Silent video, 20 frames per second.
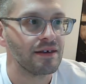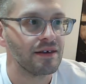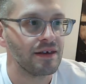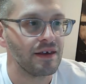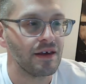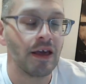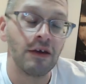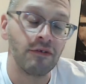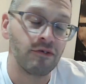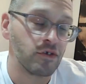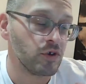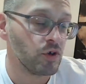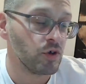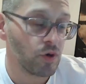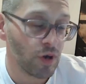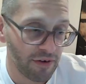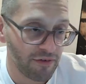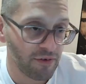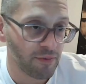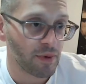if you do
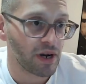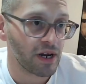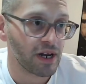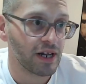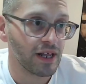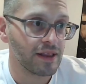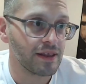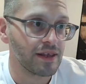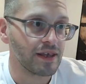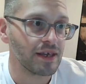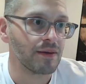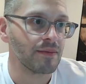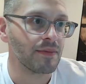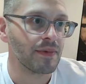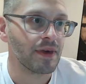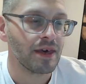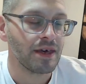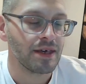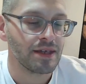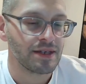have a marketing team,
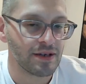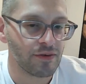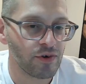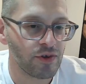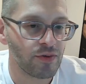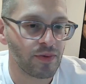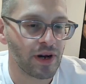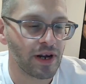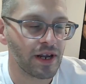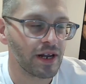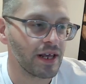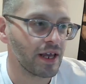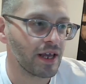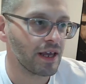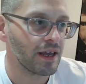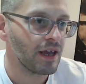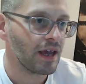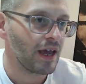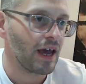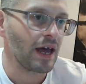sit with
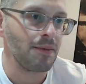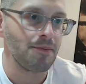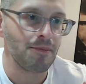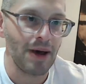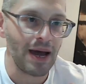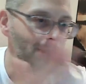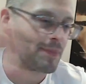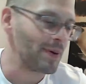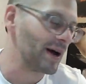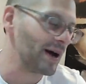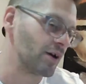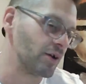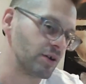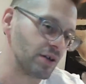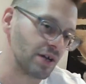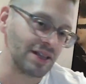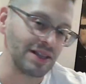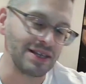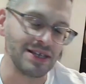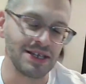marketing and map out
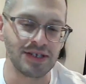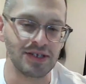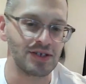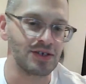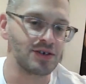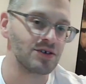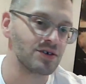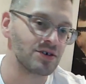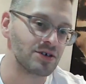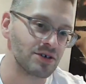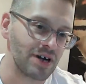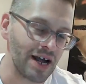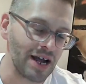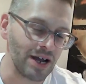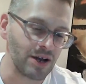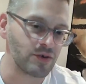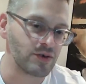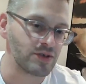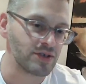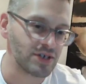at least your
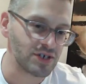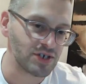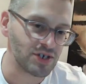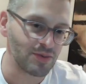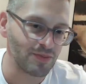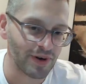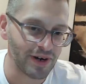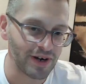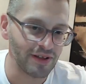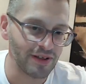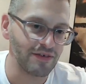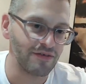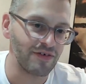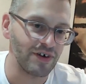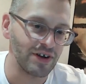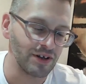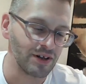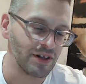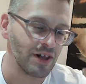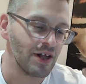acquisition part of the
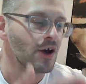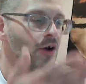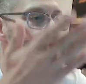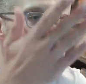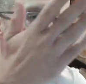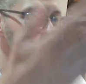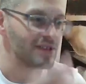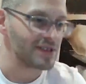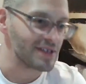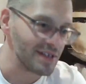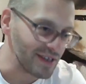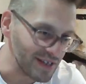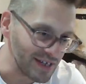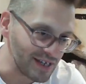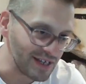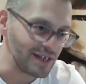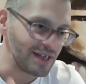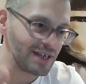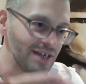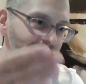funnel. What's a
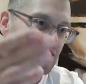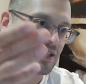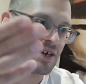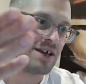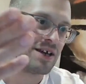lead?